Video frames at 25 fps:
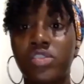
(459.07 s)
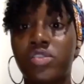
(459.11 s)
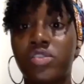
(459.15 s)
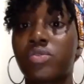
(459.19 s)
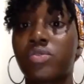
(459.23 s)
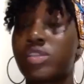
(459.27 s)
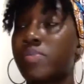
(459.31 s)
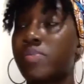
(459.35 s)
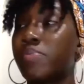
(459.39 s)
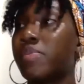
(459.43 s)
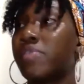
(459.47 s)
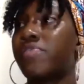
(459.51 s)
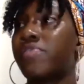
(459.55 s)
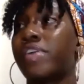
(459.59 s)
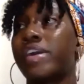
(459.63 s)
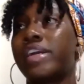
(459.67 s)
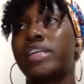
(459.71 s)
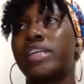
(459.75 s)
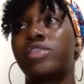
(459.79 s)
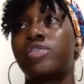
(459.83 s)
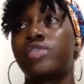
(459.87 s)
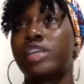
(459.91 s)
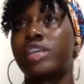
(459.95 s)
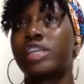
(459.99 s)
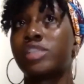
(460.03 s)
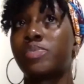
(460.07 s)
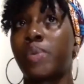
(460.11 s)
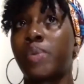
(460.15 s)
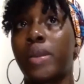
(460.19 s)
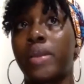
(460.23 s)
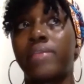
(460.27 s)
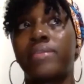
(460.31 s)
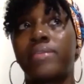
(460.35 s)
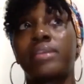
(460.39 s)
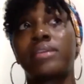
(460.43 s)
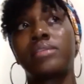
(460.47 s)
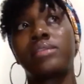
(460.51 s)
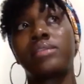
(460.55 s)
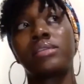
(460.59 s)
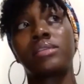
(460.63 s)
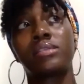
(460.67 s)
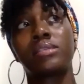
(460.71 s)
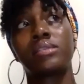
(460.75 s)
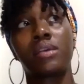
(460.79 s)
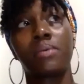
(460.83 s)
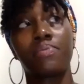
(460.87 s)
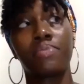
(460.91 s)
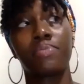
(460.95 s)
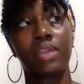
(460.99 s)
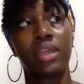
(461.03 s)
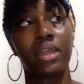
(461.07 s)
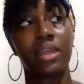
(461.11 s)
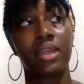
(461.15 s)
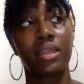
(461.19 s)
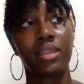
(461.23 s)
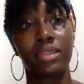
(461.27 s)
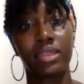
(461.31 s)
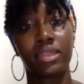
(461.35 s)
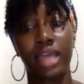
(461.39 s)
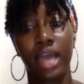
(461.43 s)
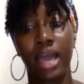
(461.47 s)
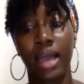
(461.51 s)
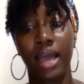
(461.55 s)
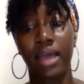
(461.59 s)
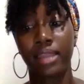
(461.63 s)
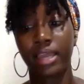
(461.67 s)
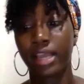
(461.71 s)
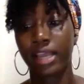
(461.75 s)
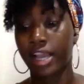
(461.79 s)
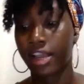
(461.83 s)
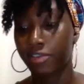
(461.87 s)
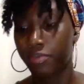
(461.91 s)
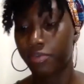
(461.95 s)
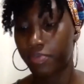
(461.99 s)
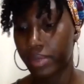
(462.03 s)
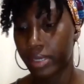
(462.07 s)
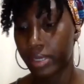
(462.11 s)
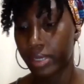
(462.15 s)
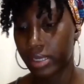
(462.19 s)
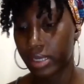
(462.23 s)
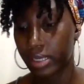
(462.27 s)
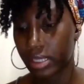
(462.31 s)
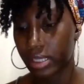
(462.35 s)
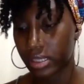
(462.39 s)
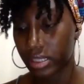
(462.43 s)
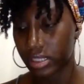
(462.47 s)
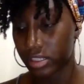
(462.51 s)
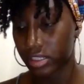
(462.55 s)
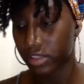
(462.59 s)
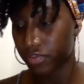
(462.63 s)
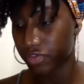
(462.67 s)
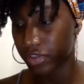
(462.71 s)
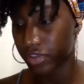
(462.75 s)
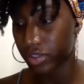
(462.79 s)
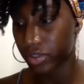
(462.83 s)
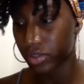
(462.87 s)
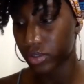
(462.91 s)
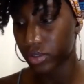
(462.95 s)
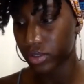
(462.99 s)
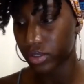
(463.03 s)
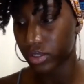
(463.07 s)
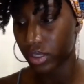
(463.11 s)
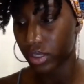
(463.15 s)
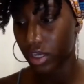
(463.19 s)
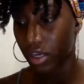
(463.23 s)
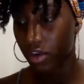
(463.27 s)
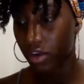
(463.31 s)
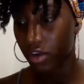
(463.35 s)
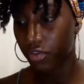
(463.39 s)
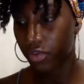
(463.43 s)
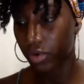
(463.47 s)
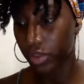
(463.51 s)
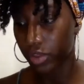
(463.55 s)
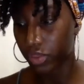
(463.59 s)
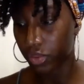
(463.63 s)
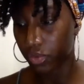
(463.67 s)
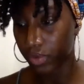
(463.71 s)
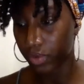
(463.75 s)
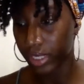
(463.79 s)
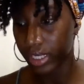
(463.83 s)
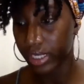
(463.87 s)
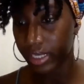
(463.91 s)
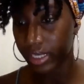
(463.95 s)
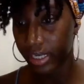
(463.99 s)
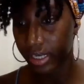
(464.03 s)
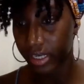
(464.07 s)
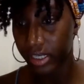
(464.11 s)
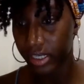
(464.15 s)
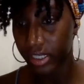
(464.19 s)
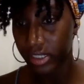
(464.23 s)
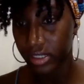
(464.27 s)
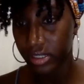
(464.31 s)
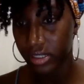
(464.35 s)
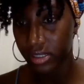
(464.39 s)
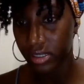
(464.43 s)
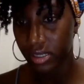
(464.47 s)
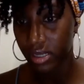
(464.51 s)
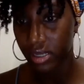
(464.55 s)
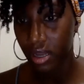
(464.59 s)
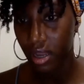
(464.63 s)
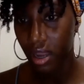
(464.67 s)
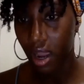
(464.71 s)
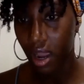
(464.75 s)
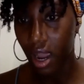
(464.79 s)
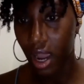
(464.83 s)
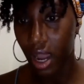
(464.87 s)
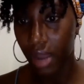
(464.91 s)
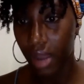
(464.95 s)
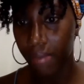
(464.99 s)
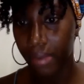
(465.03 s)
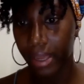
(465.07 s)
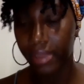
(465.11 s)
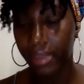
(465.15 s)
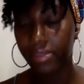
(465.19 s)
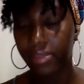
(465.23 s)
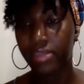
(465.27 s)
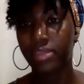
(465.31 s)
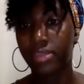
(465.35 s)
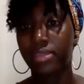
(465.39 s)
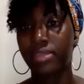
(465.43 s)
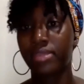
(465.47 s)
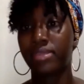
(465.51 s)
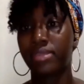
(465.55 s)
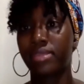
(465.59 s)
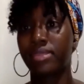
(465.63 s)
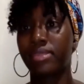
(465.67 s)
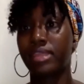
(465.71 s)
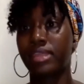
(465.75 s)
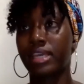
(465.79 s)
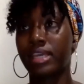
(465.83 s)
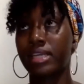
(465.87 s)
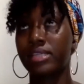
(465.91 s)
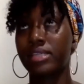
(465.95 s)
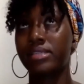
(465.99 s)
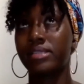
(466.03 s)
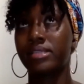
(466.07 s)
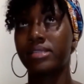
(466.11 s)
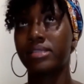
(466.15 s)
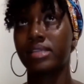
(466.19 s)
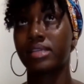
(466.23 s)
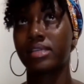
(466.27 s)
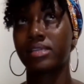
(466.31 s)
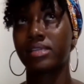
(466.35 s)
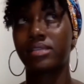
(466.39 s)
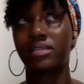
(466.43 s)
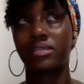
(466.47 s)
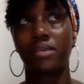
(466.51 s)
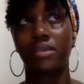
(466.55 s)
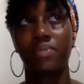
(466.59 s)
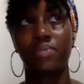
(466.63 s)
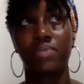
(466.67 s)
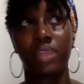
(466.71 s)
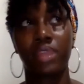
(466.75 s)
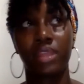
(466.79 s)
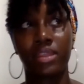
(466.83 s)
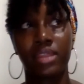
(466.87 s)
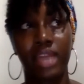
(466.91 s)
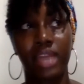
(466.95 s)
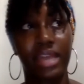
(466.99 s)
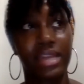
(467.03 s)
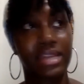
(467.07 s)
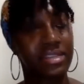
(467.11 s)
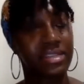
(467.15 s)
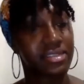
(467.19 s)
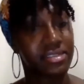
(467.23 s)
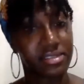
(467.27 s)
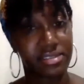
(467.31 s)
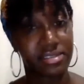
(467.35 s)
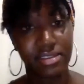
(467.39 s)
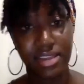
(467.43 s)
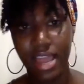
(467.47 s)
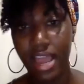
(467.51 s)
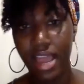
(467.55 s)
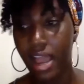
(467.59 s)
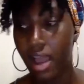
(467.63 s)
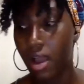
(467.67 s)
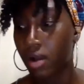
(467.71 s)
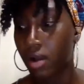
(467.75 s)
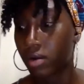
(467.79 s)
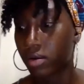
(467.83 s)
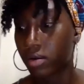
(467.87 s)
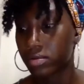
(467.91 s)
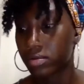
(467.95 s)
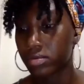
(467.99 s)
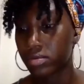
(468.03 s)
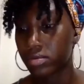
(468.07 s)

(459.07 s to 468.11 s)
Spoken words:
to be very transparent, this is something that, like, I've been in this field for 3 years, and this is something that is now,